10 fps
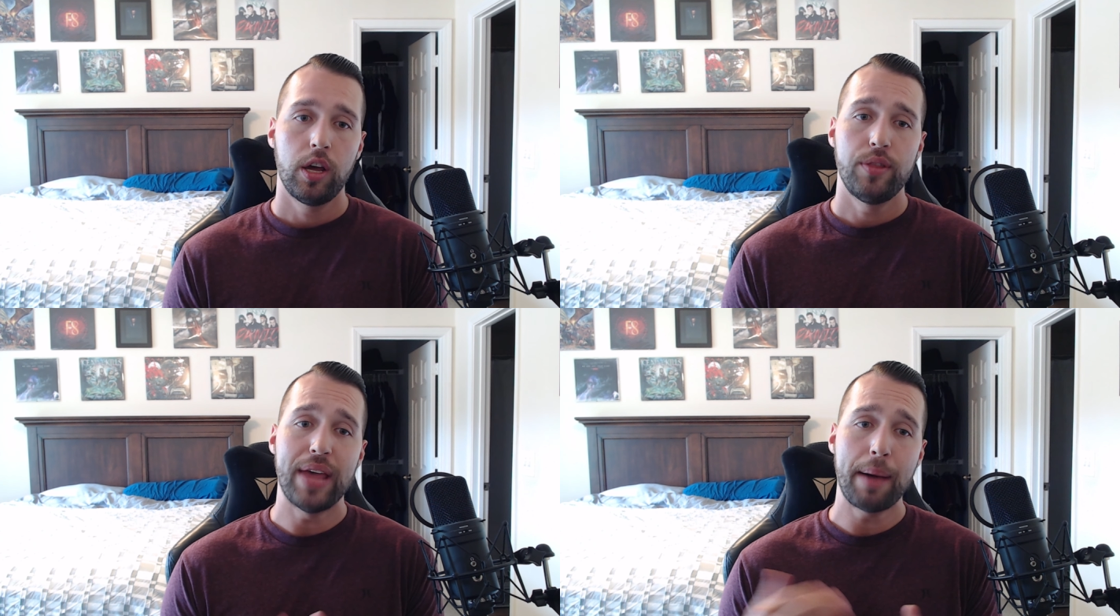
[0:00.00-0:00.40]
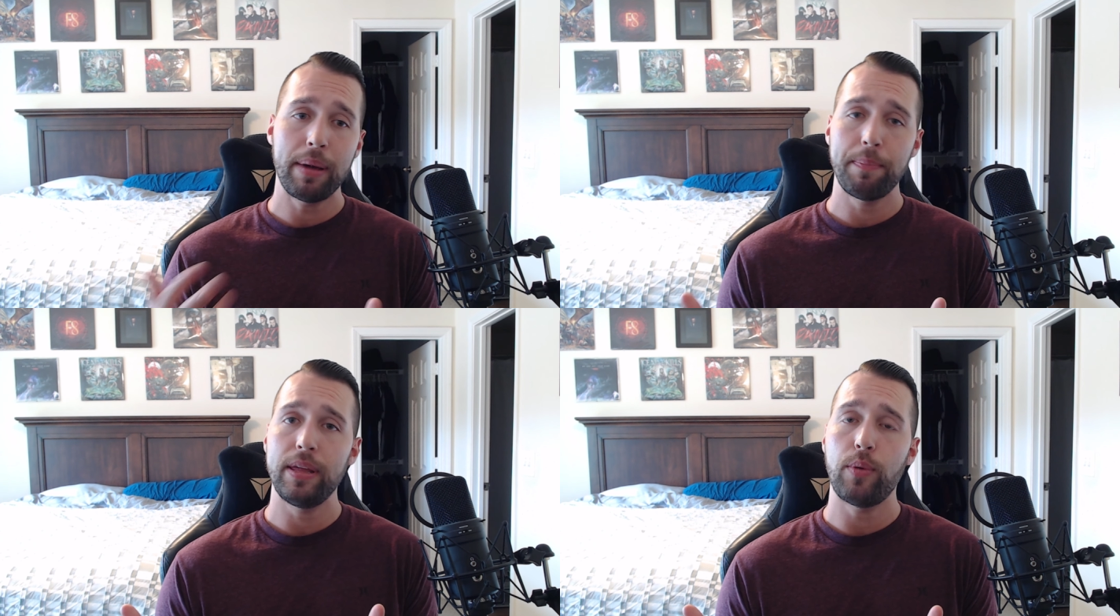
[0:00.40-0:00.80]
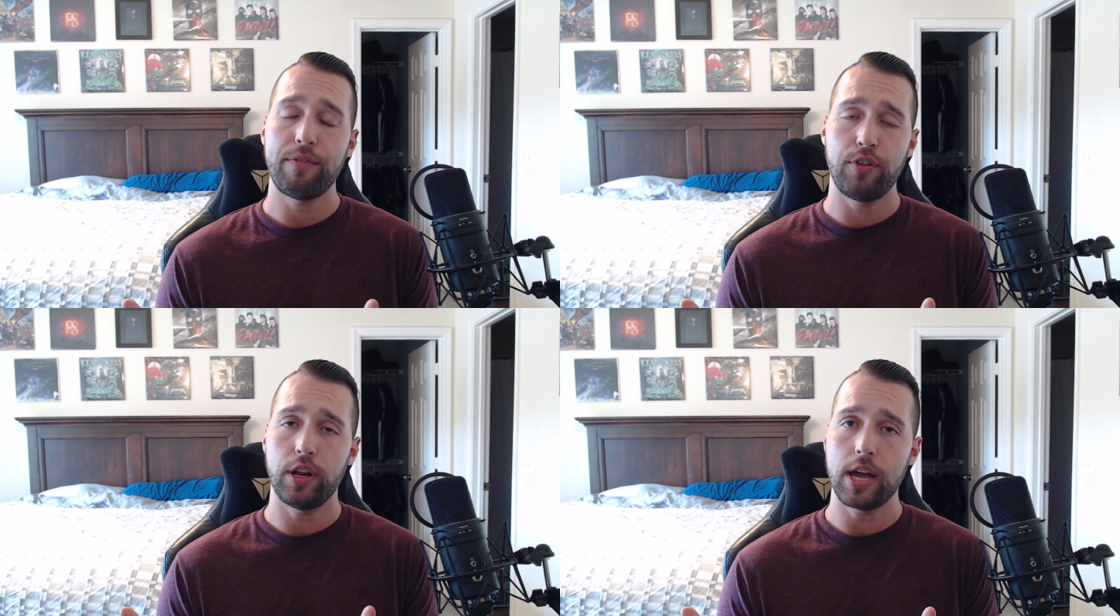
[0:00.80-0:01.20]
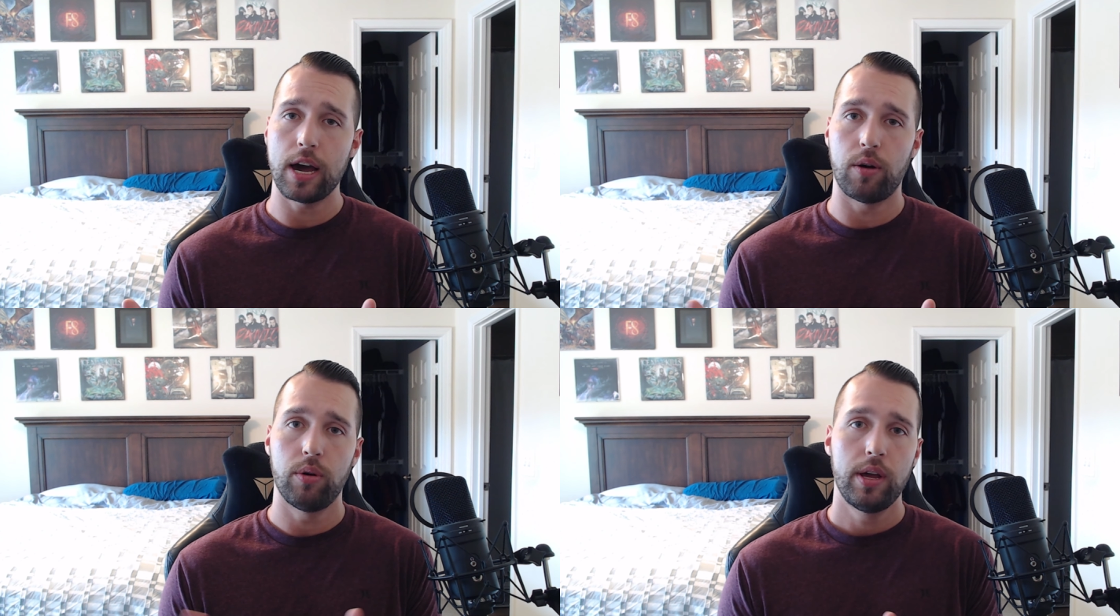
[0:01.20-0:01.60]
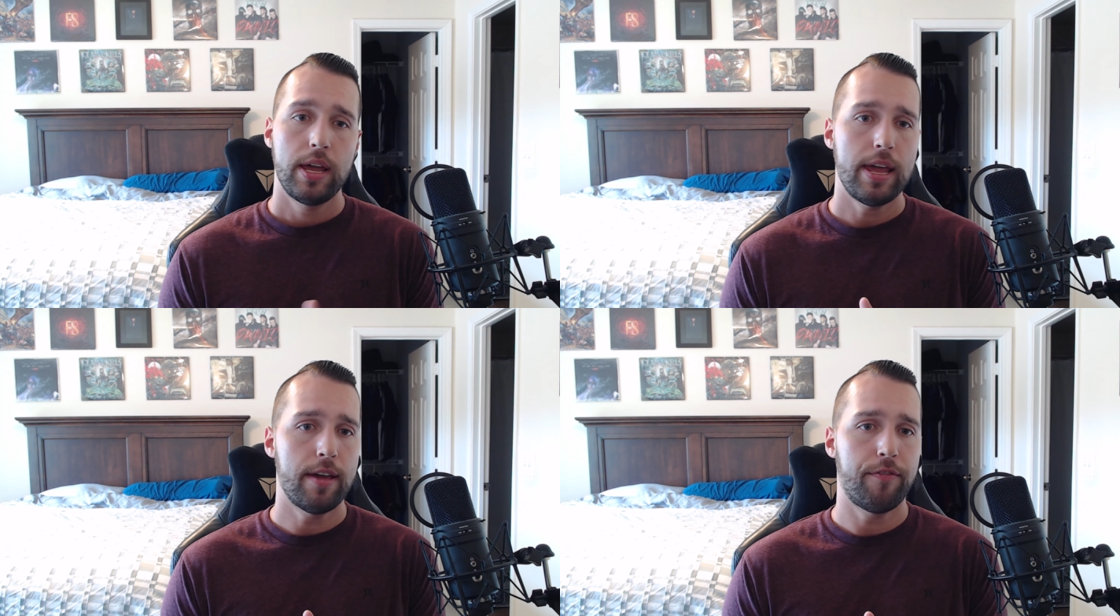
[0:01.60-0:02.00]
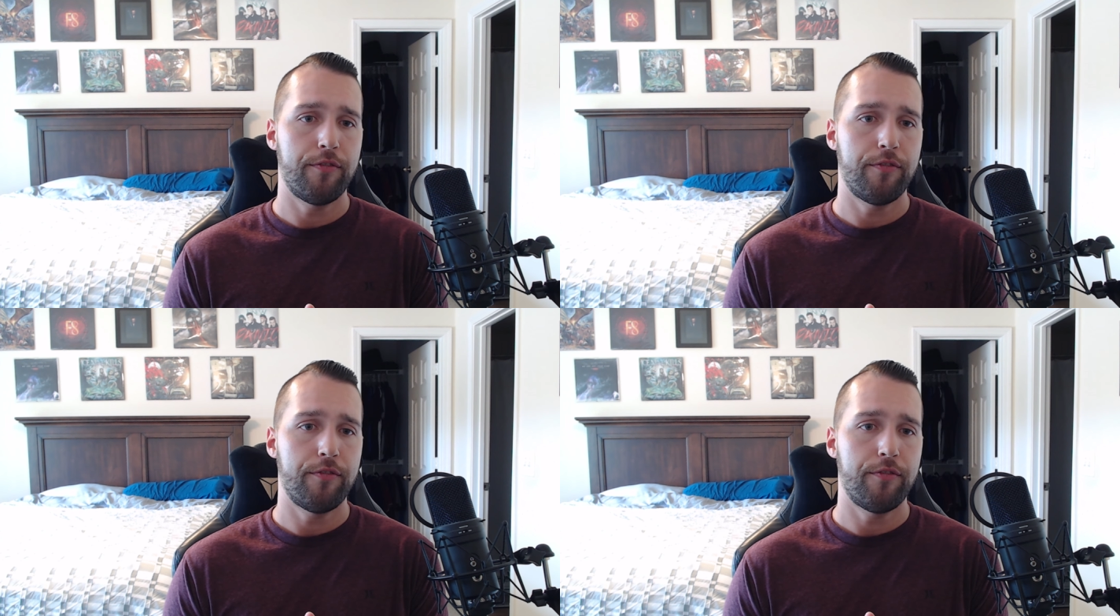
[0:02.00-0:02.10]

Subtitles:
that might be the way for you to go if